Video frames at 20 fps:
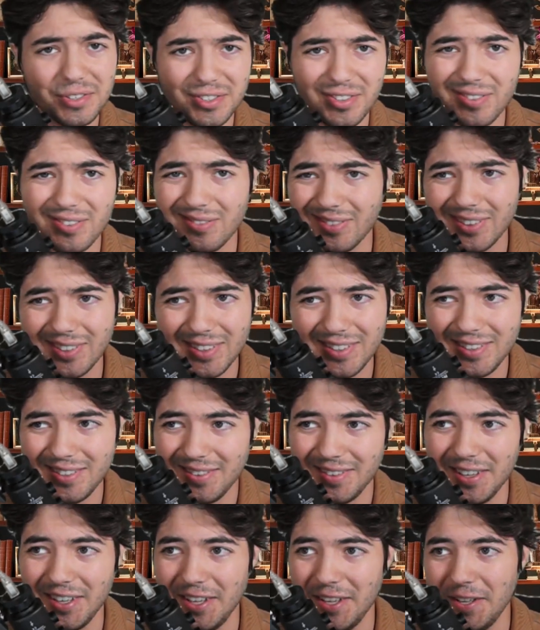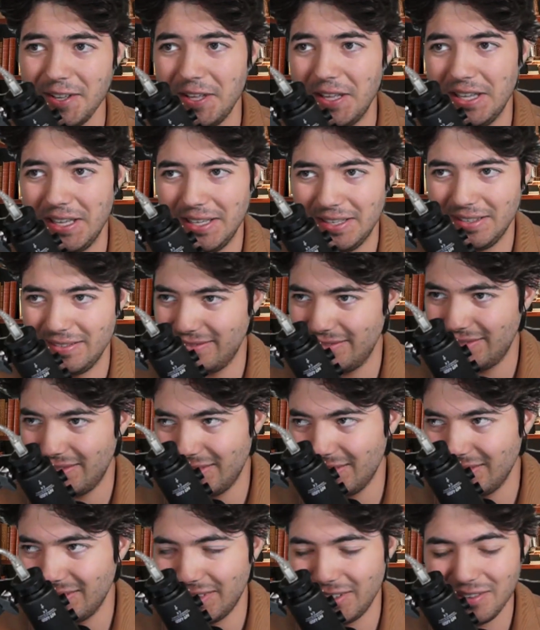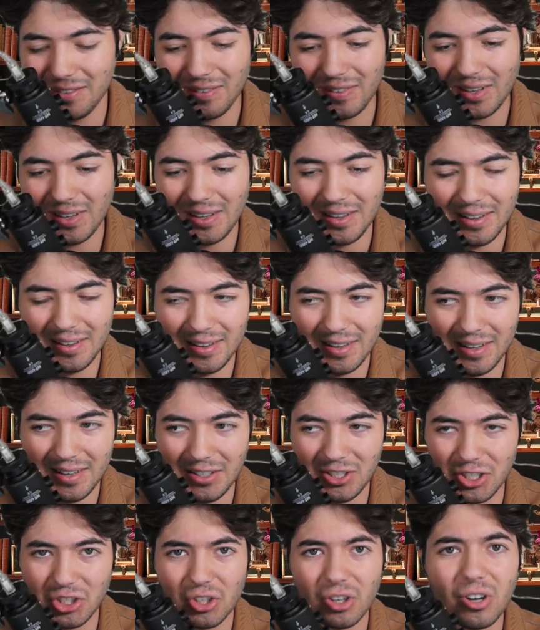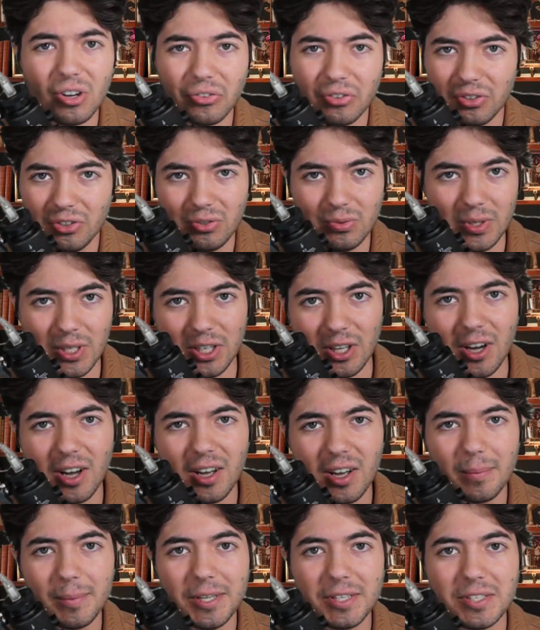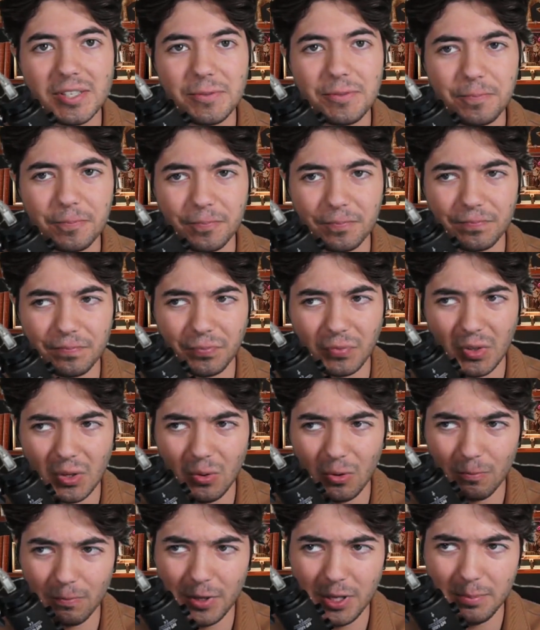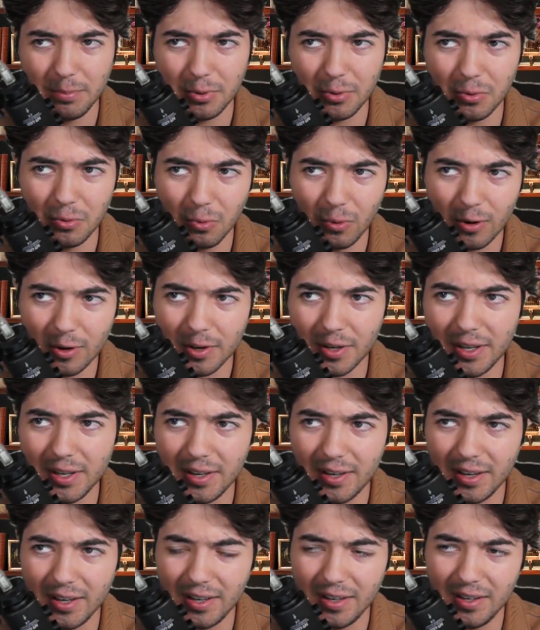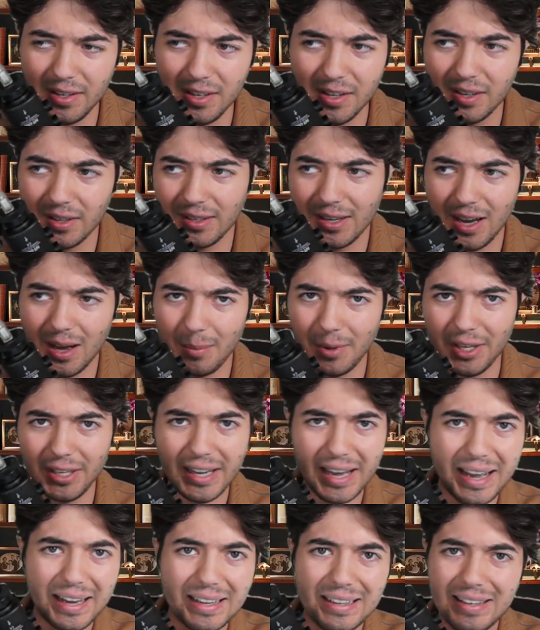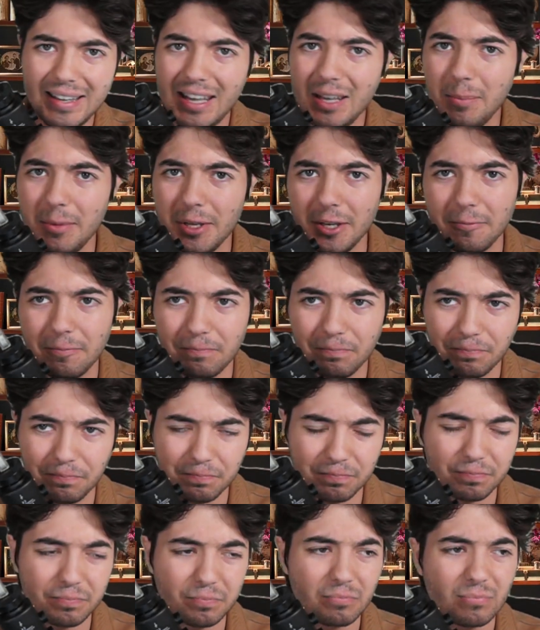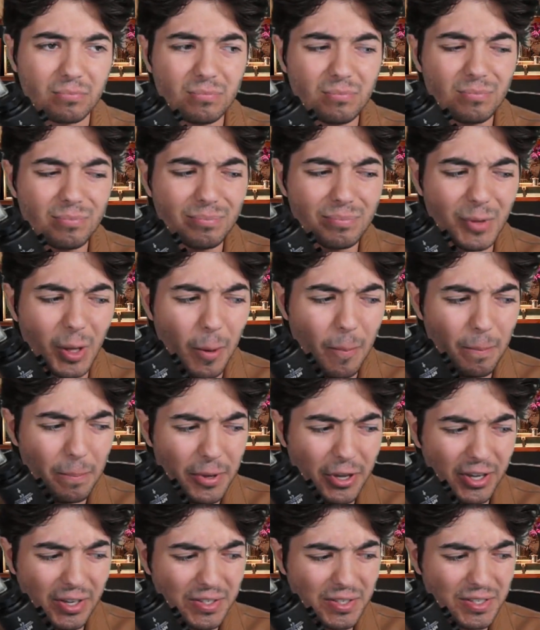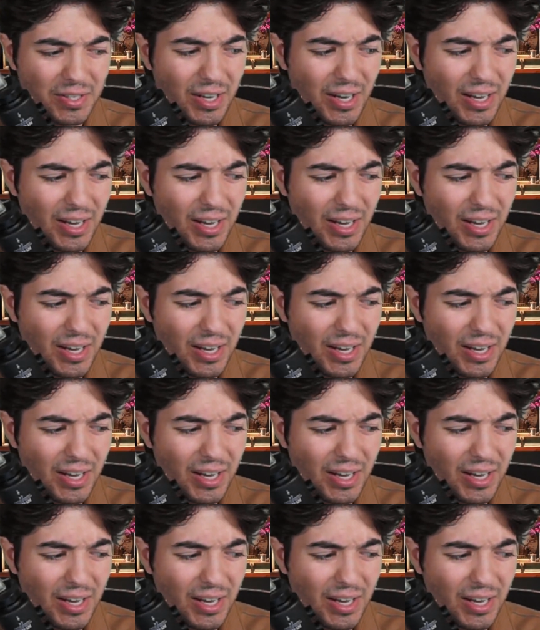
don't really, give any salt to economists or people who work in economic academia. Because,